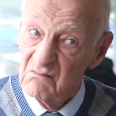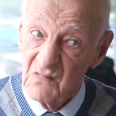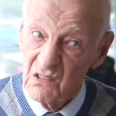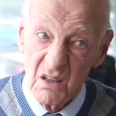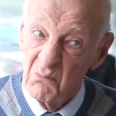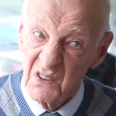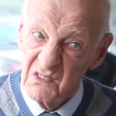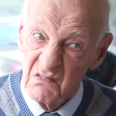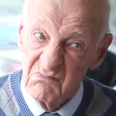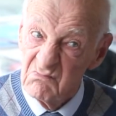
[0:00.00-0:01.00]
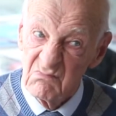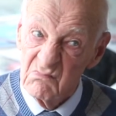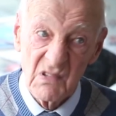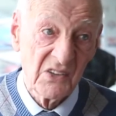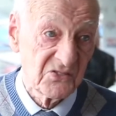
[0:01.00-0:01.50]
the club wasn't
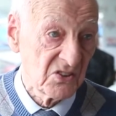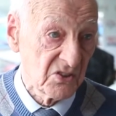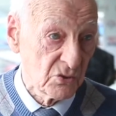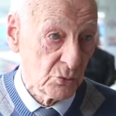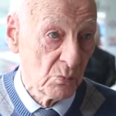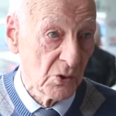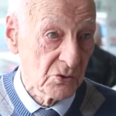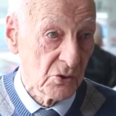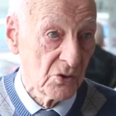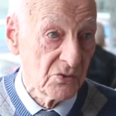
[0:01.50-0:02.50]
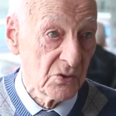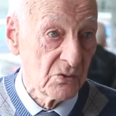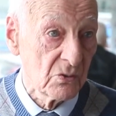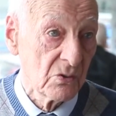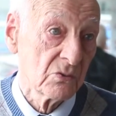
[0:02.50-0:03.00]
interested too much on, you
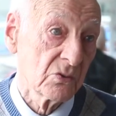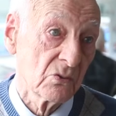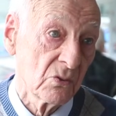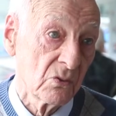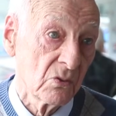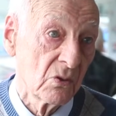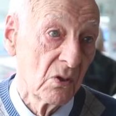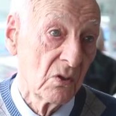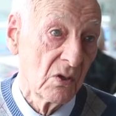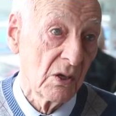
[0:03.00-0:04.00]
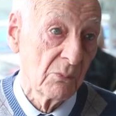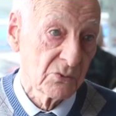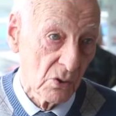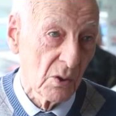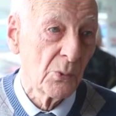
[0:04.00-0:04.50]
know. So it
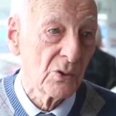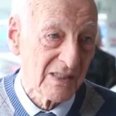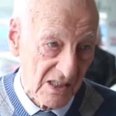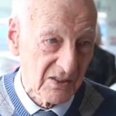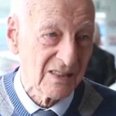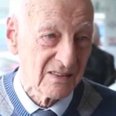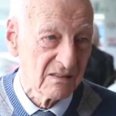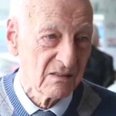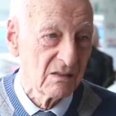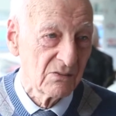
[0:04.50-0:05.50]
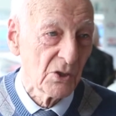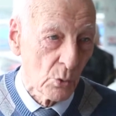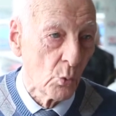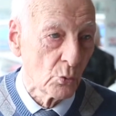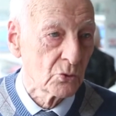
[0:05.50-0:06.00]
was all about getting the
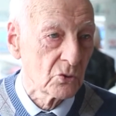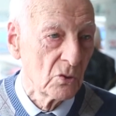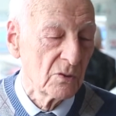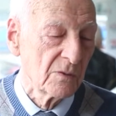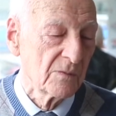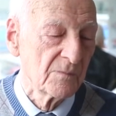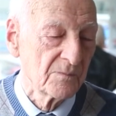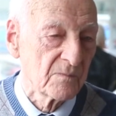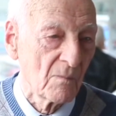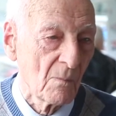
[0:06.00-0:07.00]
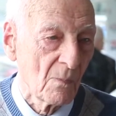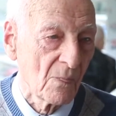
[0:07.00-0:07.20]
goals. Yeah,